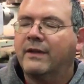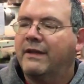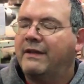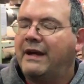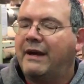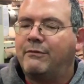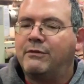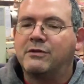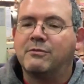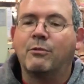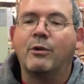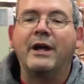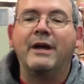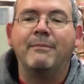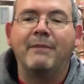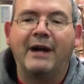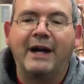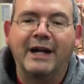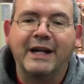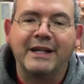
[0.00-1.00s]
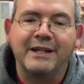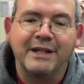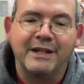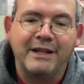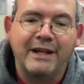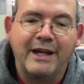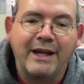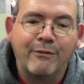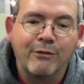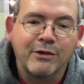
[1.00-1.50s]
That was way back in the
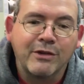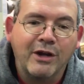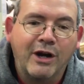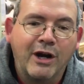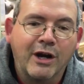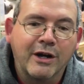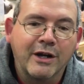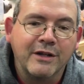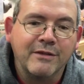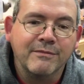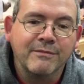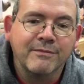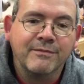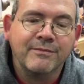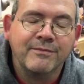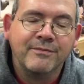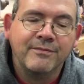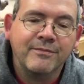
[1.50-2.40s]
day. We're talking